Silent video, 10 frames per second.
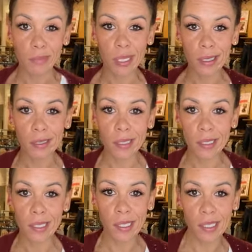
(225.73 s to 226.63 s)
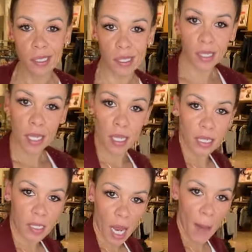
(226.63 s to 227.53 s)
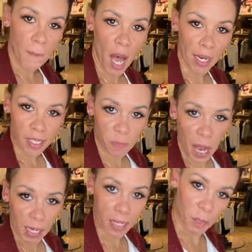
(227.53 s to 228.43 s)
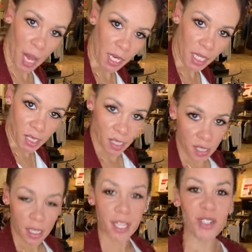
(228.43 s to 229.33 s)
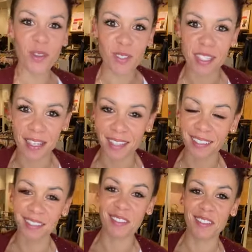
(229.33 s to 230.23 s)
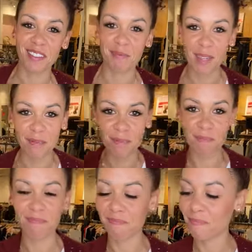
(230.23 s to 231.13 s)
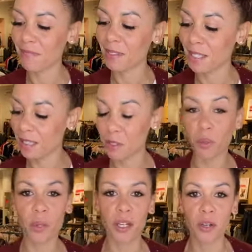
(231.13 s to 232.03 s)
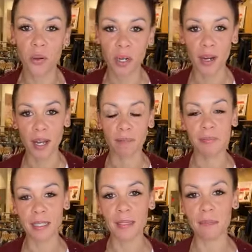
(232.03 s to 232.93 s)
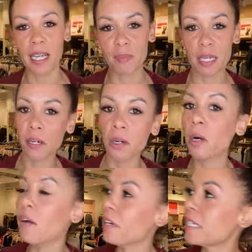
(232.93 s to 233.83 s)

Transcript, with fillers: Pockets. It's got pockets, pockets, pockets. Have you seen that, that little reel going around? It makes me giggle every